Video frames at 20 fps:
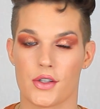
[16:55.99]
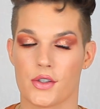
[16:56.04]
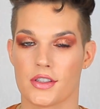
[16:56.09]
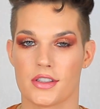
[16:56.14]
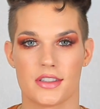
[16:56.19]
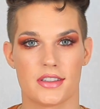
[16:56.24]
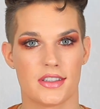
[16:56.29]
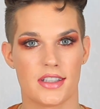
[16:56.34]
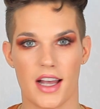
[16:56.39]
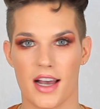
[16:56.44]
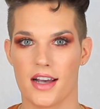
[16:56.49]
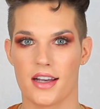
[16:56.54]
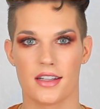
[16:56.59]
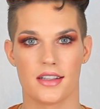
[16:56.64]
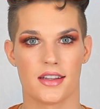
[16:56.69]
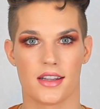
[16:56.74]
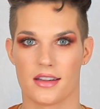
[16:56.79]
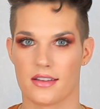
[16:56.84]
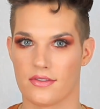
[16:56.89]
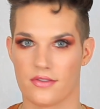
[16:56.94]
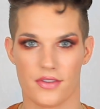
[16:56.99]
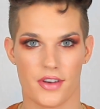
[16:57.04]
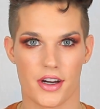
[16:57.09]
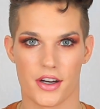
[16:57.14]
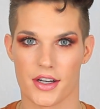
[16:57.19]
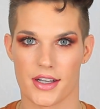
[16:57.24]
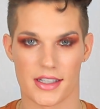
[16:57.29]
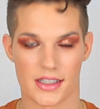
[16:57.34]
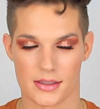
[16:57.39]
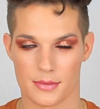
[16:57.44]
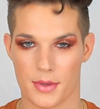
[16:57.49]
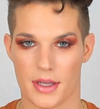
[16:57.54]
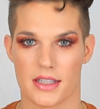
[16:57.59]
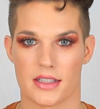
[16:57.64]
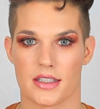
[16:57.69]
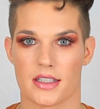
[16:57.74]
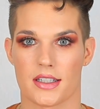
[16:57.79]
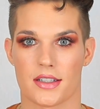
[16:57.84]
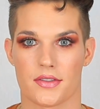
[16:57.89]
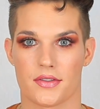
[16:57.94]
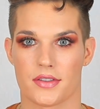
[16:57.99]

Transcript: It's not very expensive,